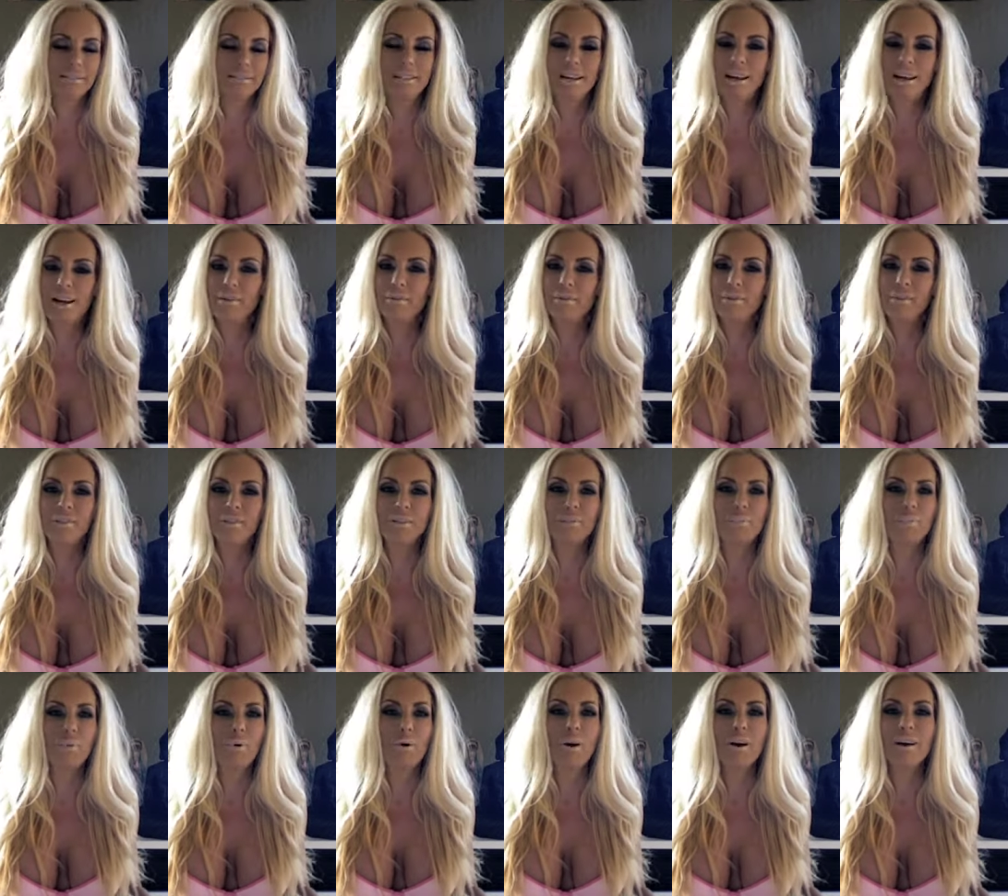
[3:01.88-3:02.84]
I was
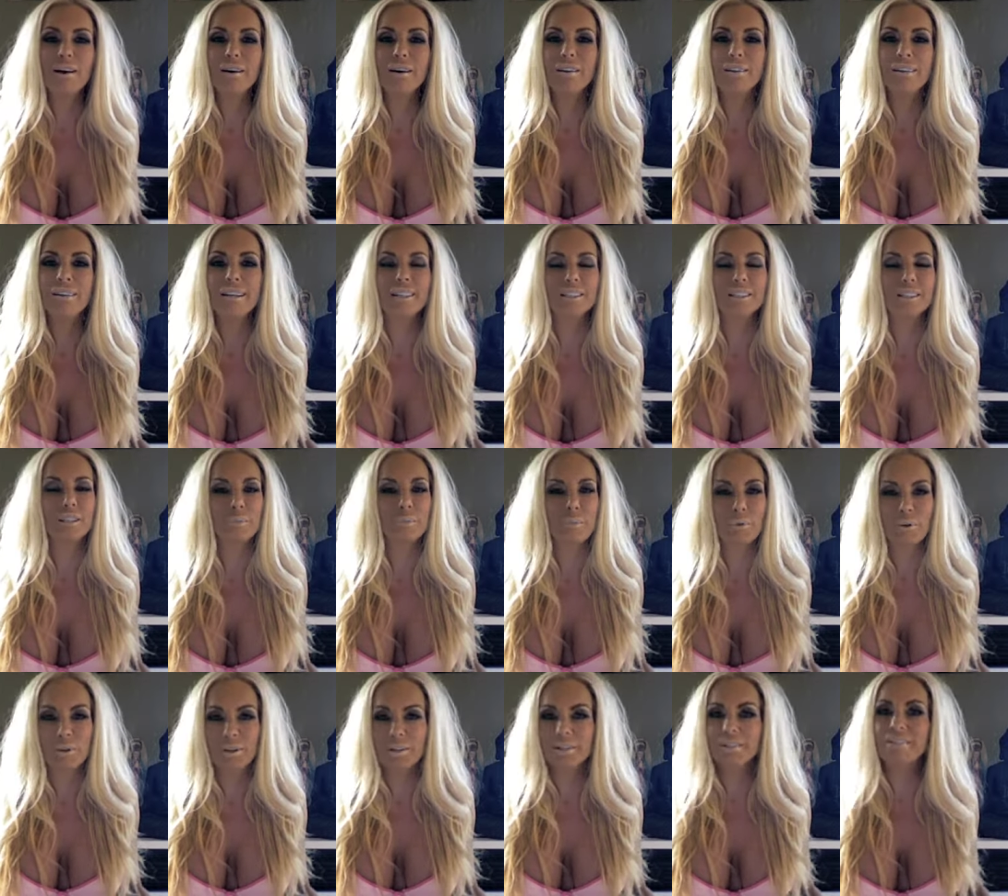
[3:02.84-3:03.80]
spoiled as
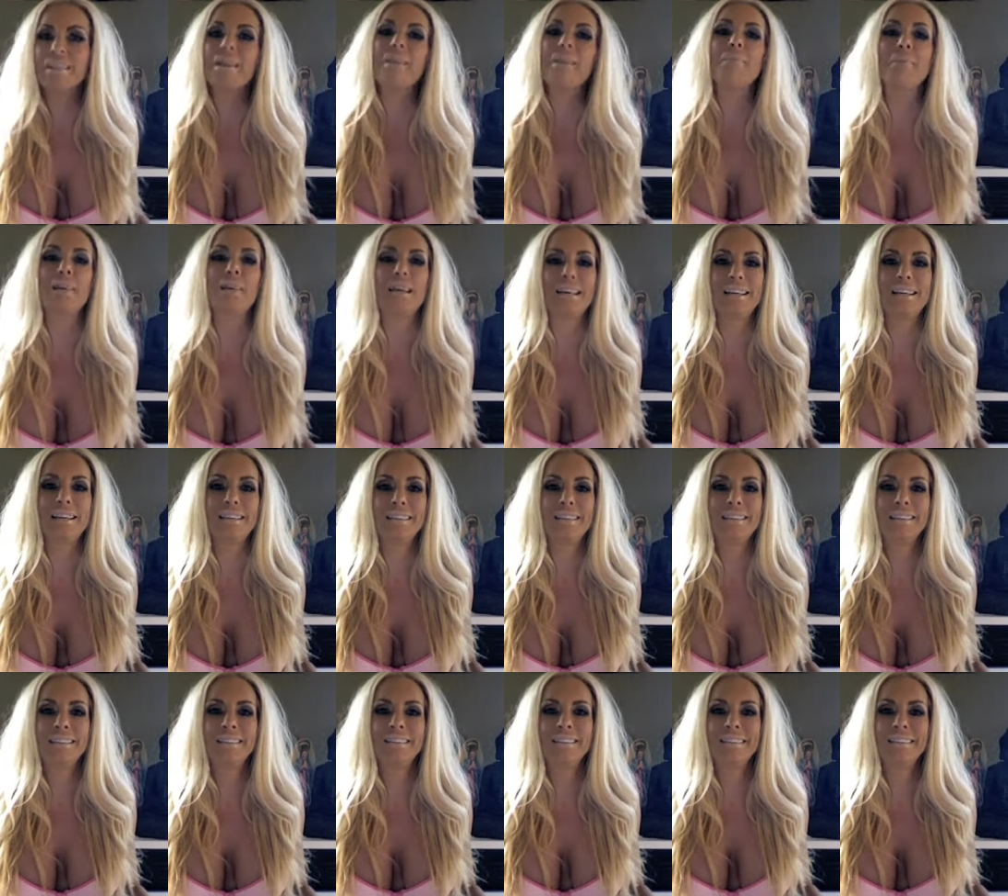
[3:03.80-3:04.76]
spoiled can be.
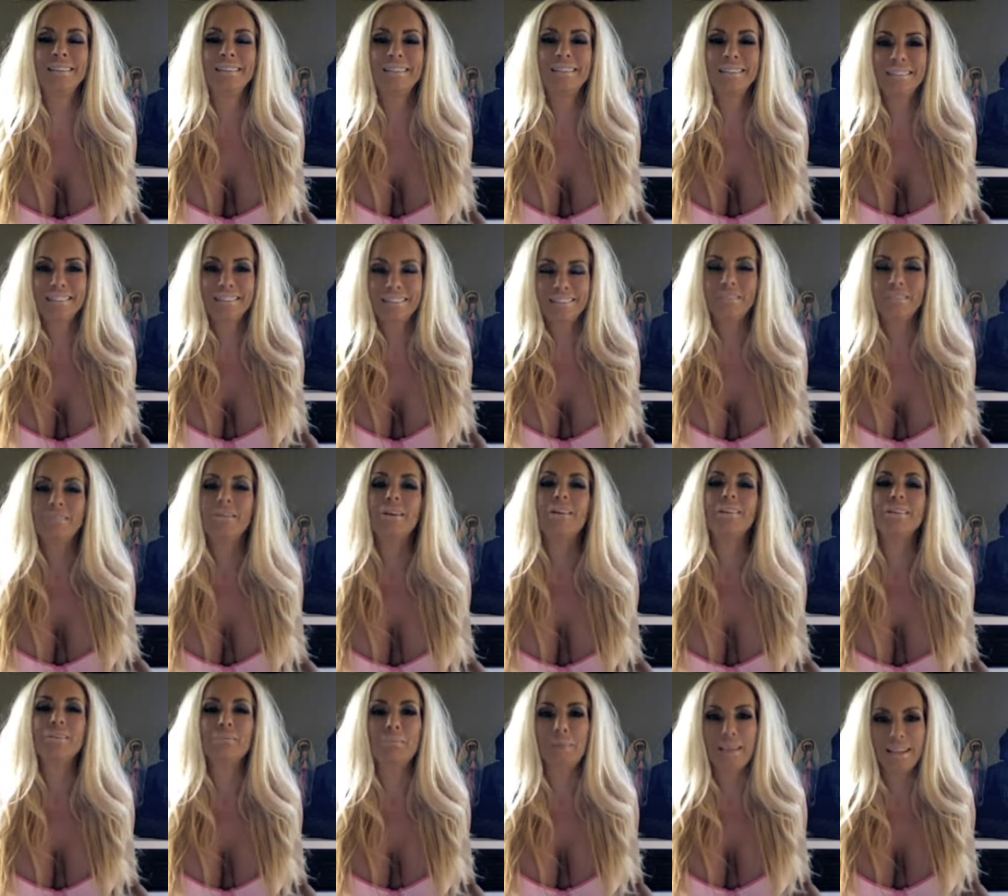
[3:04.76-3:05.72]

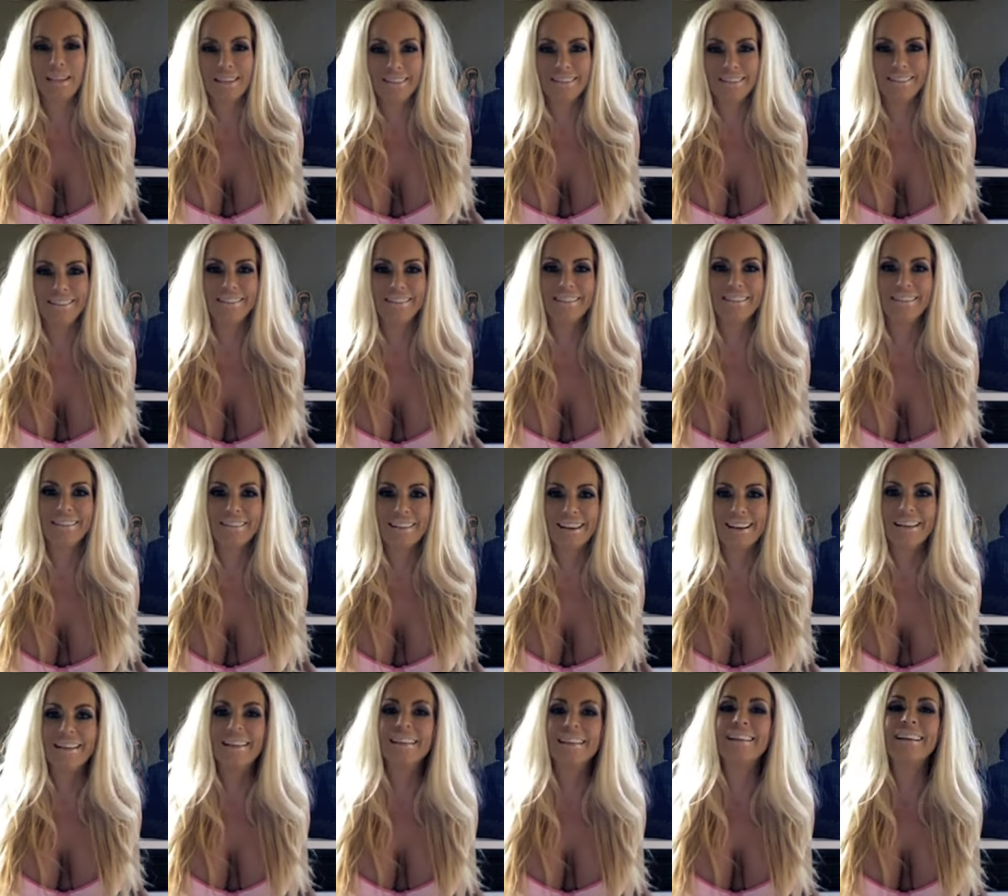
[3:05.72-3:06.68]
Trust me. I
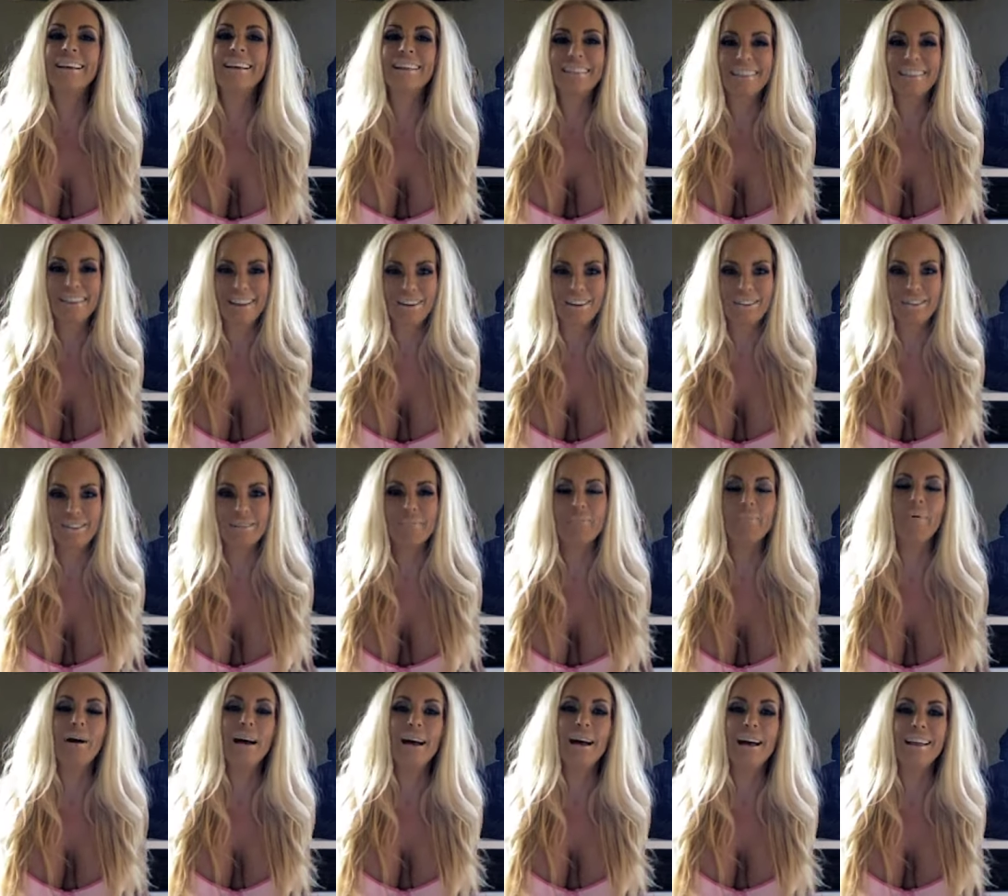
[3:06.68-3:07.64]
didn't get the goat.
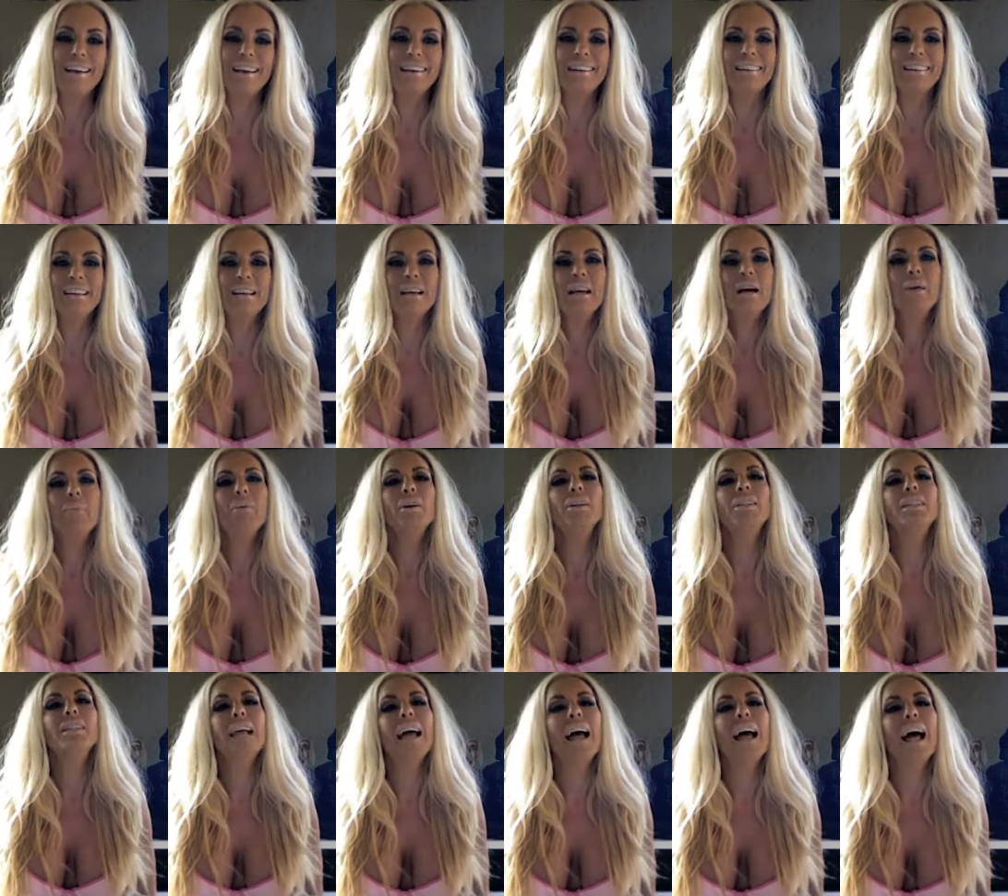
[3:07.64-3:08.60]
But, well,
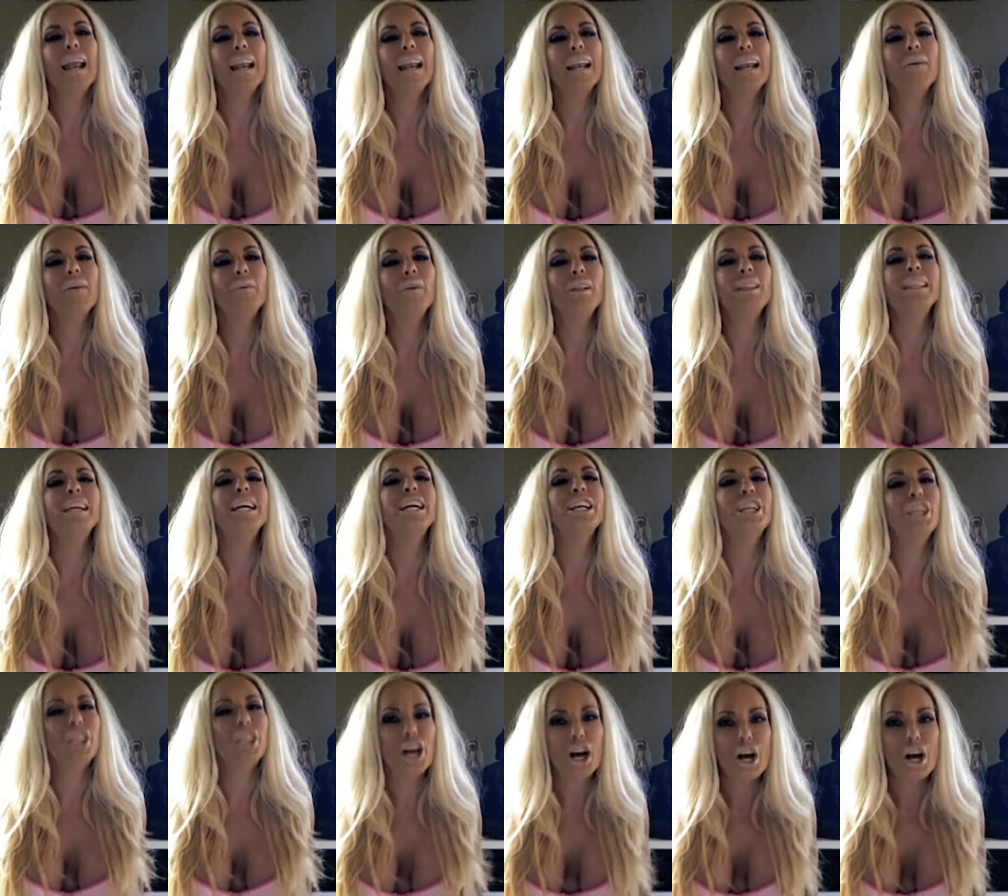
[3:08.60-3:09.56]
Daddy, I
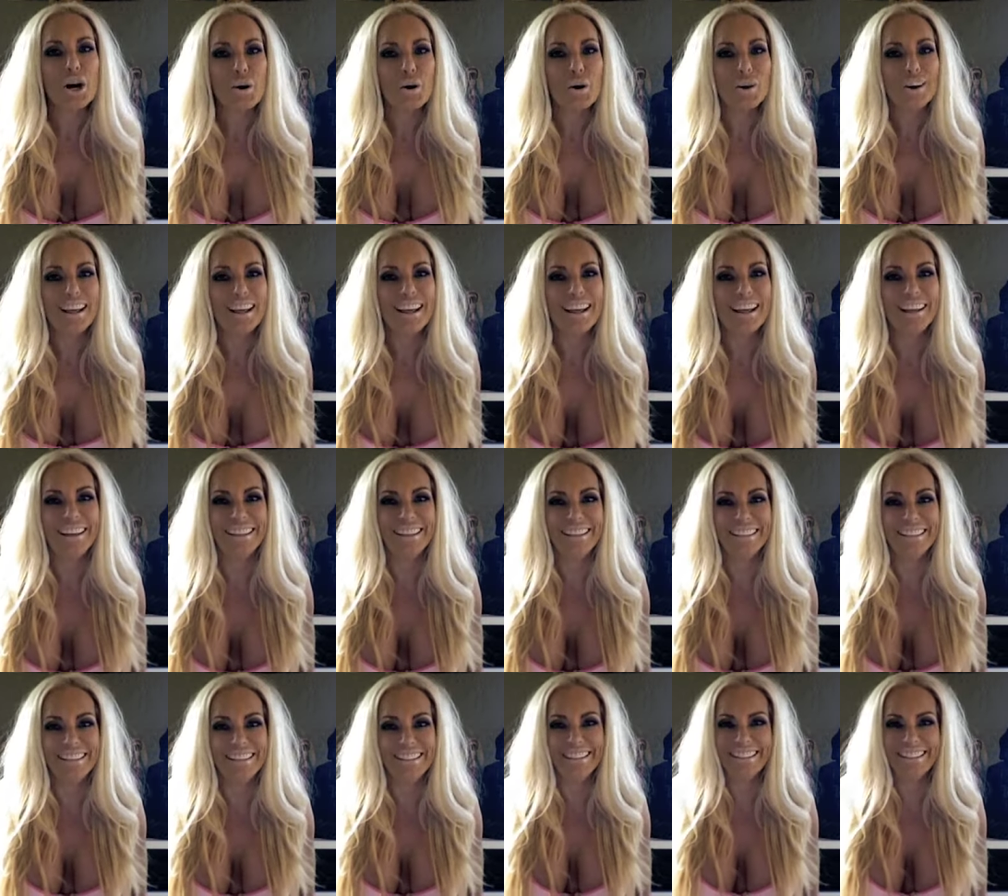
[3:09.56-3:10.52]
want that
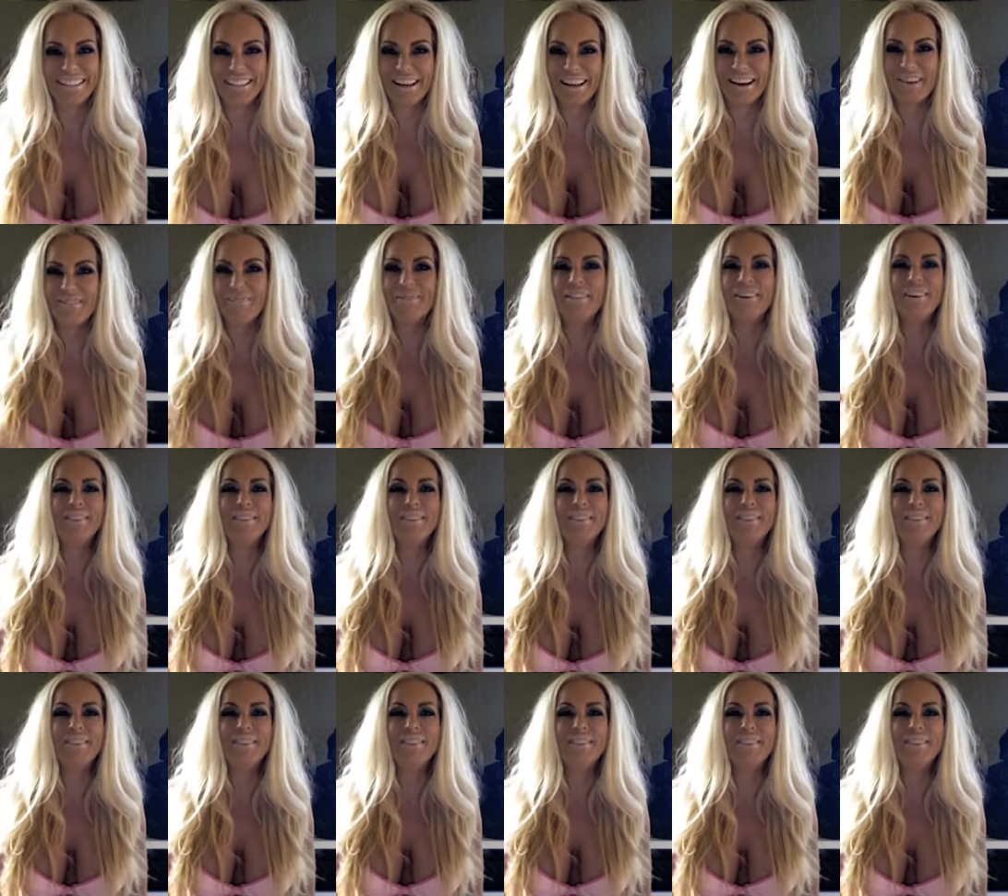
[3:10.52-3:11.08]
goat!